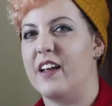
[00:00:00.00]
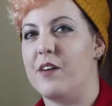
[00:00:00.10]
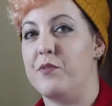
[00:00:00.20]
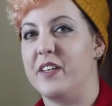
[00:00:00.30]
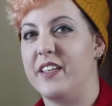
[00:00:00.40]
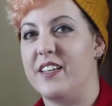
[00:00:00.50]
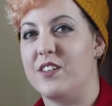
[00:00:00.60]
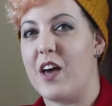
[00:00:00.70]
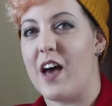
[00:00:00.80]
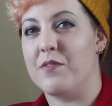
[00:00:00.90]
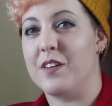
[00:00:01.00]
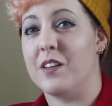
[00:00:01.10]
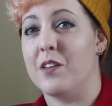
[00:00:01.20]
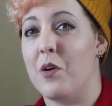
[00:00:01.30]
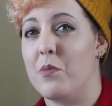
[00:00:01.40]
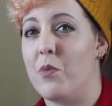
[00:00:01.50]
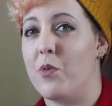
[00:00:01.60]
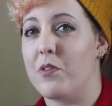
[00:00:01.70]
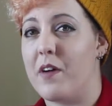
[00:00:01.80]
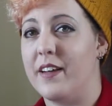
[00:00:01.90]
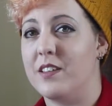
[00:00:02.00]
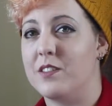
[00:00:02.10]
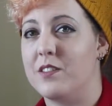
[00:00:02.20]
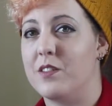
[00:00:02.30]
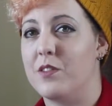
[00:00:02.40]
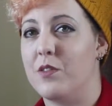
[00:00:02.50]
I really need to have a lot more grace